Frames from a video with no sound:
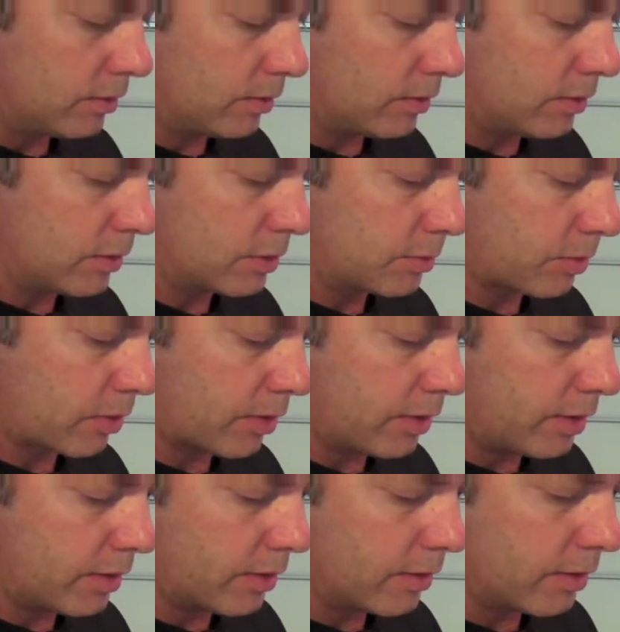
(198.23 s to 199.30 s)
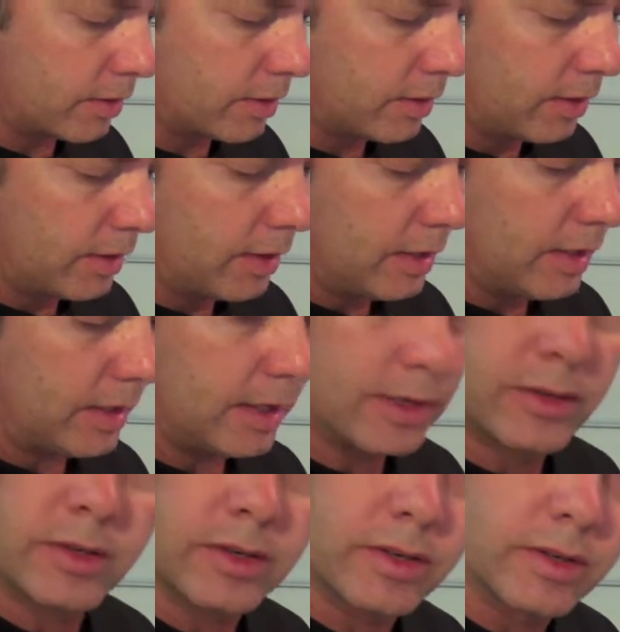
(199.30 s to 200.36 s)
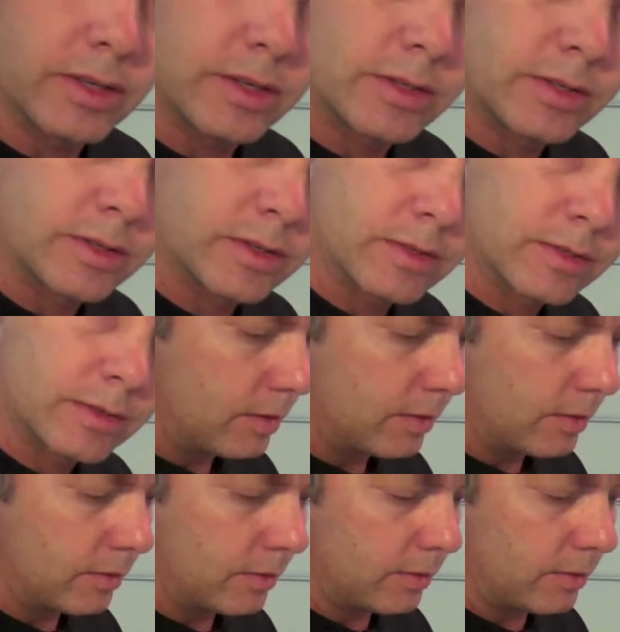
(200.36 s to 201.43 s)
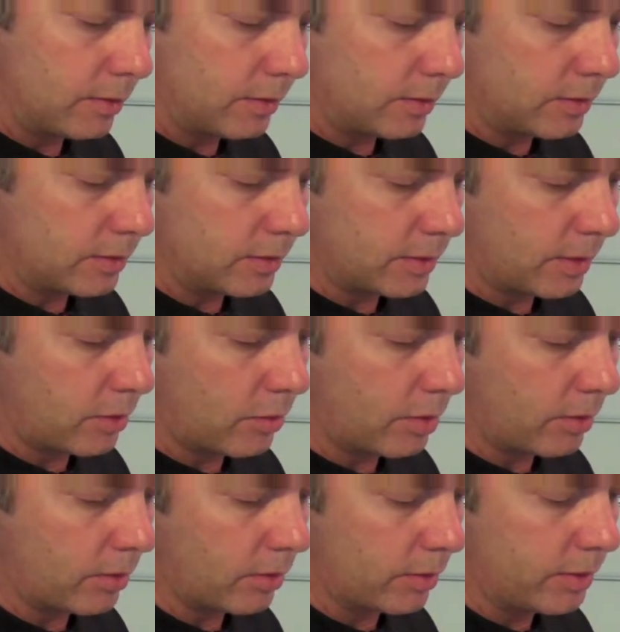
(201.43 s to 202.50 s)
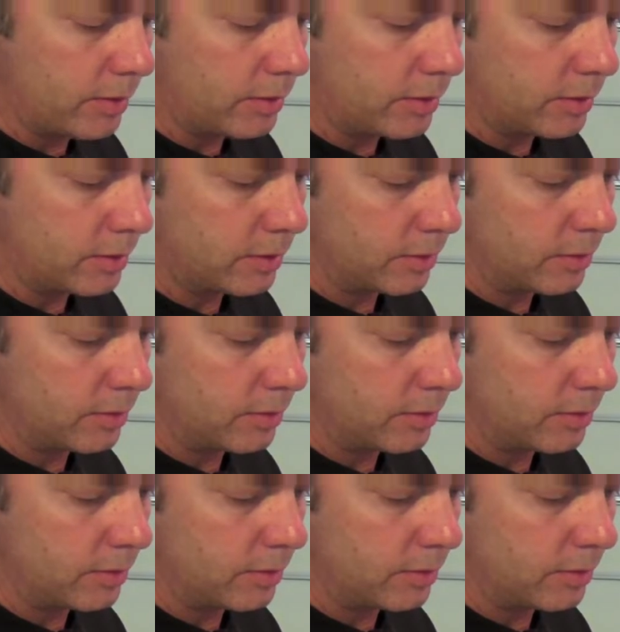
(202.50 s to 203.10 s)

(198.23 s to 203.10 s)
this part here. I took this. This is a quick release.